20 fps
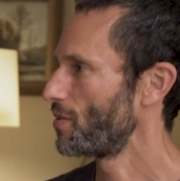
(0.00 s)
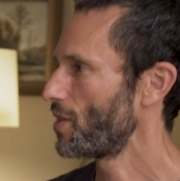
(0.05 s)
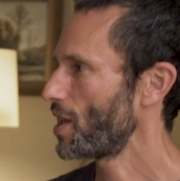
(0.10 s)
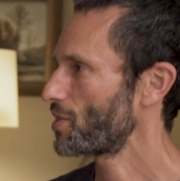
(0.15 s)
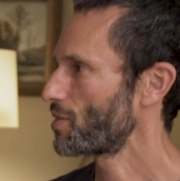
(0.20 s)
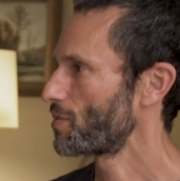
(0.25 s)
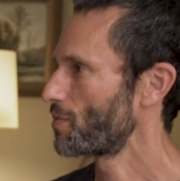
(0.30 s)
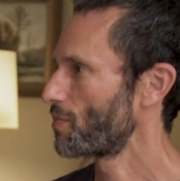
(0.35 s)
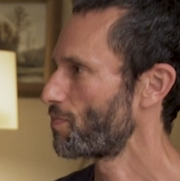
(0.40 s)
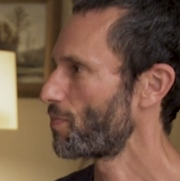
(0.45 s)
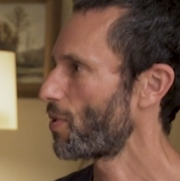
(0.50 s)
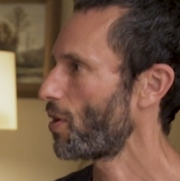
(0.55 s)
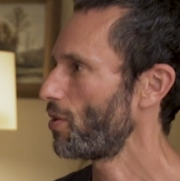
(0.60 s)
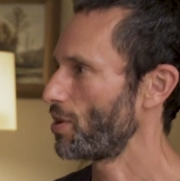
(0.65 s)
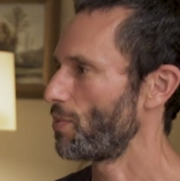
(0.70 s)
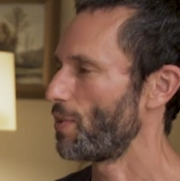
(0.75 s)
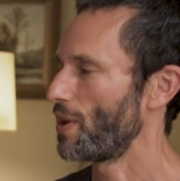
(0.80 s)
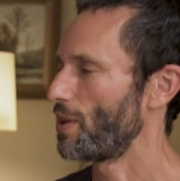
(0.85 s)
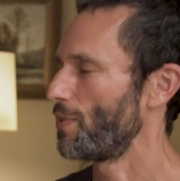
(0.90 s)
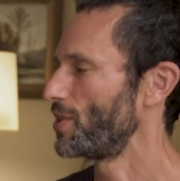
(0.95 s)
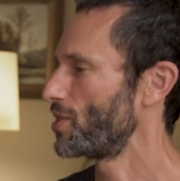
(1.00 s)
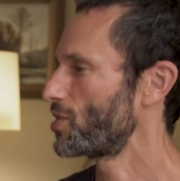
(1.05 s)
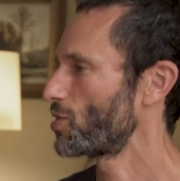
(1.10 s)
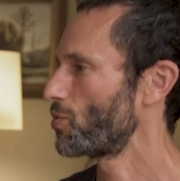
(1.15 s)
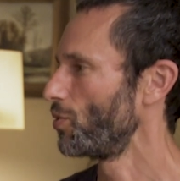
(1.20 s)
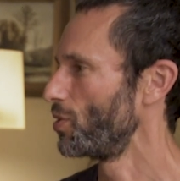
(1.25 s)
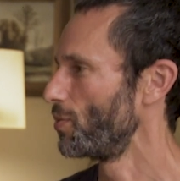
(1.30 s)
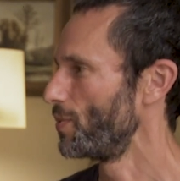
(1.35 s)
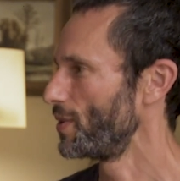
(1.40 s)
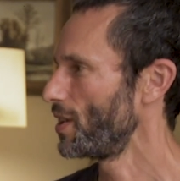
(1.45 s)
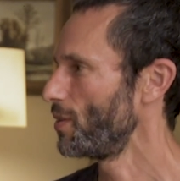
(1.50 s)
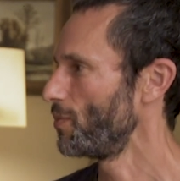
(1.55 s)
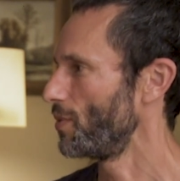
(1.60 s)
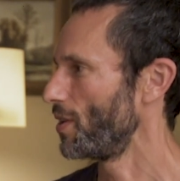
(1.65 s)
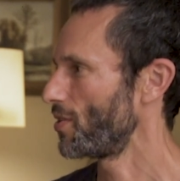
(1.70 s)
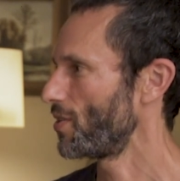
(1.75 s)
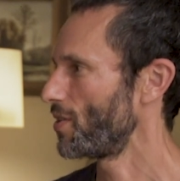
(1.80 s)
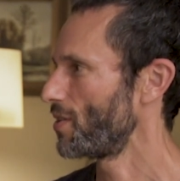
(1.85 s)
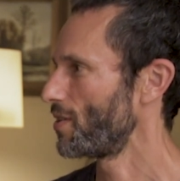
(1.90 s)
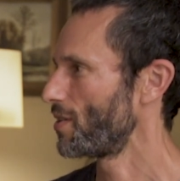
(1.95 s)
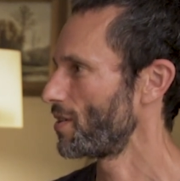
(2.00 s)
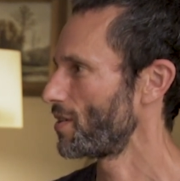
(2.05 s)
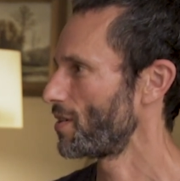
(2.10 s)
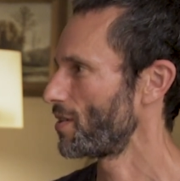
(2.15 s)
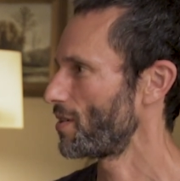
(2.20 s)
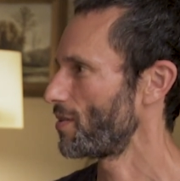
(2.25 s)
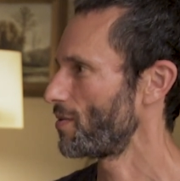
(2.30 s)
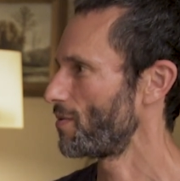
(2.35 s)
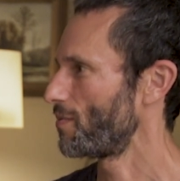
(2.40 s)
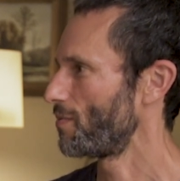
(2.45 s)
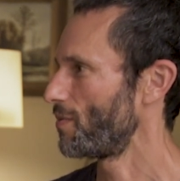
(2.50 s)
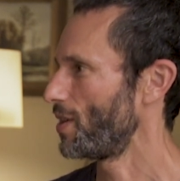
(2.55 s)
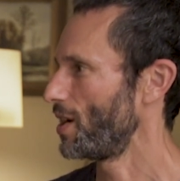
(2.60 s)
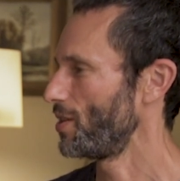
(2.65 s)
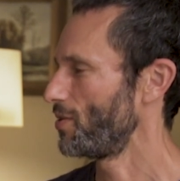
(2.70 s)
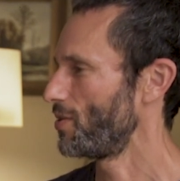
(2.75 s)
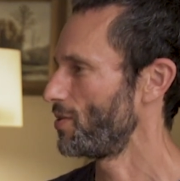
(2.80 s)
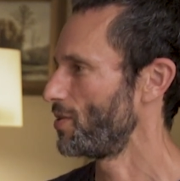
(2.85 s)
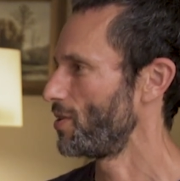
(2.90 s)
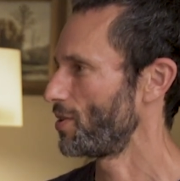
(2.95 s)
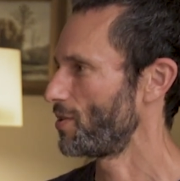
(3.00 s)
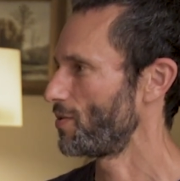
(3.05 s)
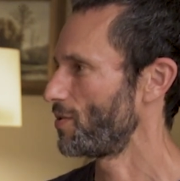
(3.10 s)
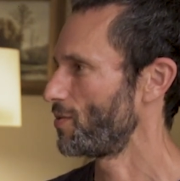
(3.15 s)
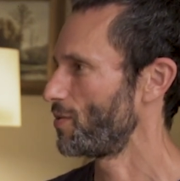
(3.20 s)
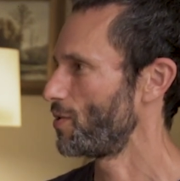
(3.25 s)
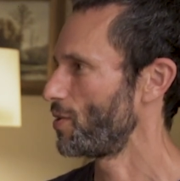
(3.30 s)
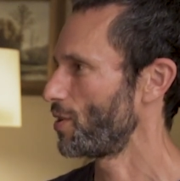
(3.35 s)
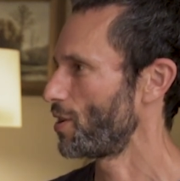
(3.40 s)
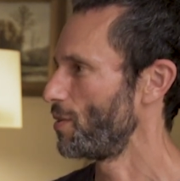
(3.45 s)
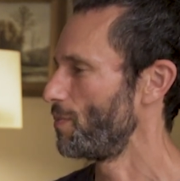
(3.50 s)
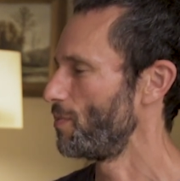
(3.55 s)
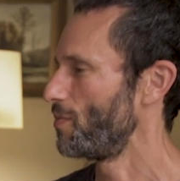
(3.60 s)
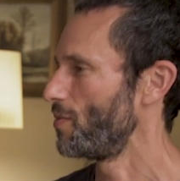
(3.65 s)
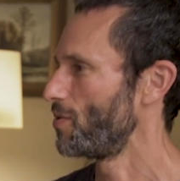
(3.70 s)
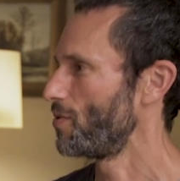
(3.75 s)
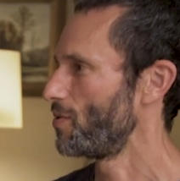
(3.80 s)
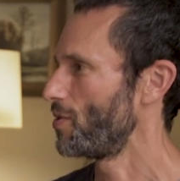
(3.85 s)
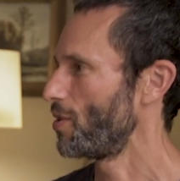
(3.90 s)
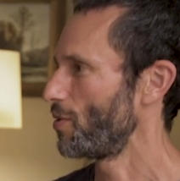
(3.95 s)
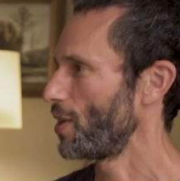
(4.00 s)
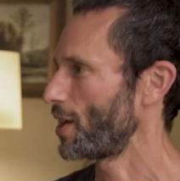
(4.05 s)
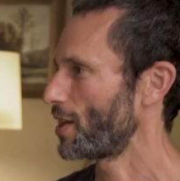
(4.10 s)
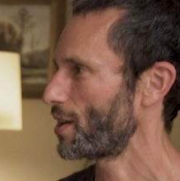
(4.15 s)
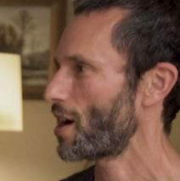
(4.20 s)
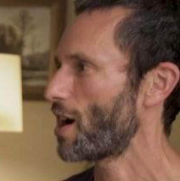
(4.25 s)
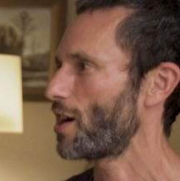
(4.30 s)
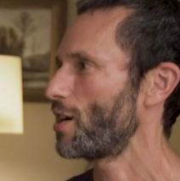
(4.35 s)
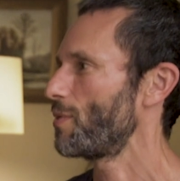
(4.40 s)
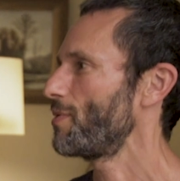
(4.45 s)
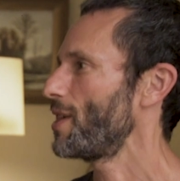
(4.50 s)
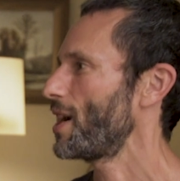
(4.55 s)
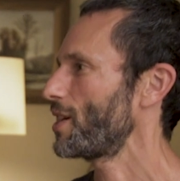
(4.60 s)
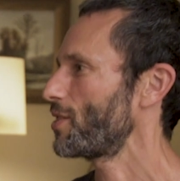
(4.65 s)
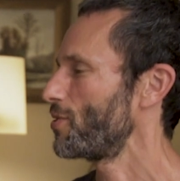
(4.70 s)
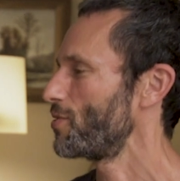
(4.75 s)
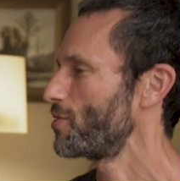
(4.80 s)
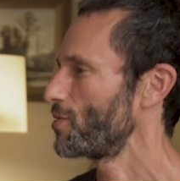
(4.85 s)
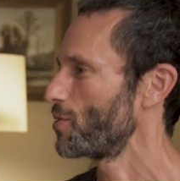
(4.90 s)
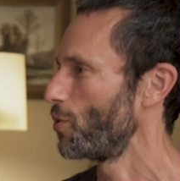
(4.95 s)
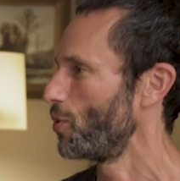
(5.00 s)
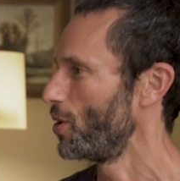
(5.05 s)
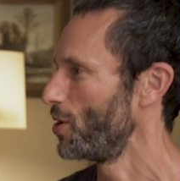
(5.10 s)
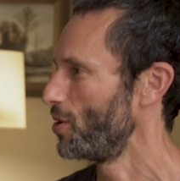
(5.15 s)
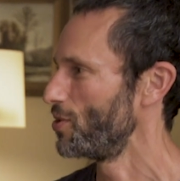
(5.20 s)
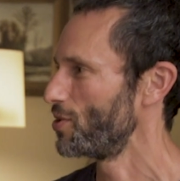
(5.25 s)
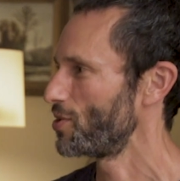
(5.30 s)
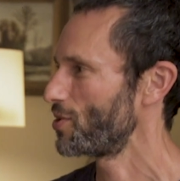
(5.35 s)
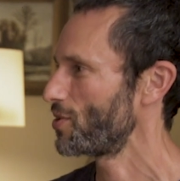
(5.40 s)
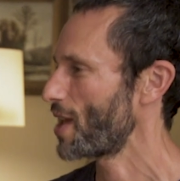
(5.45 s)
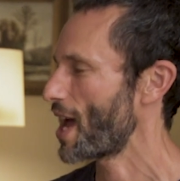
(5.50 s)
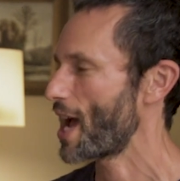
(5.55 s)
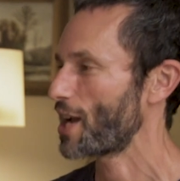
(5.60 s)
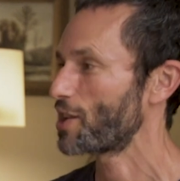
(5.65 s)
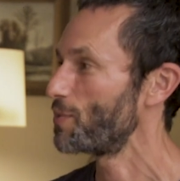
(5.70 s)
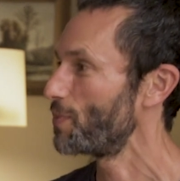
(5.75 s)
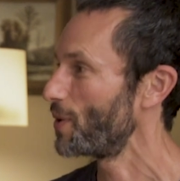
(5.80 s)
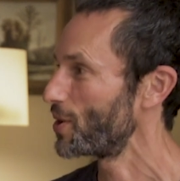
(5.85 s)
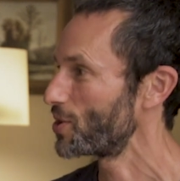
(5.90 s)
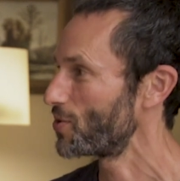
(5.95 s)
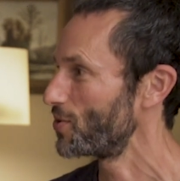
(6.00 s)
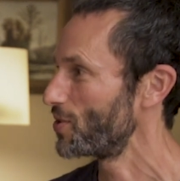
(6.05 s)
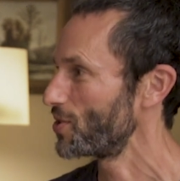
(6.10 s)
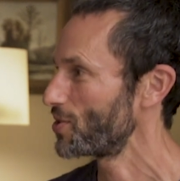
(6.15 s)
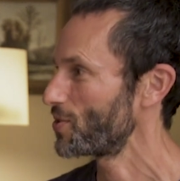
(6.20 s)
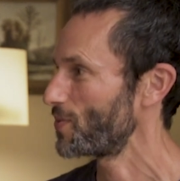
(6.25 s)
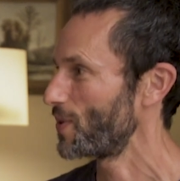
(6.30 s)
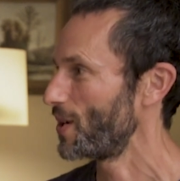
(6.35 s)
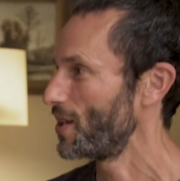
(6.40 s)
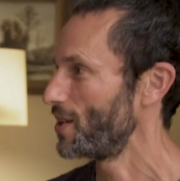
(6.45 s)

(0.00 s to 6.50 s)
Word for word: Went, that's partly why they went to school to begin with. They did. Like they're, they're, gonna, they're like chiropractors, lawyers, acupuncturists.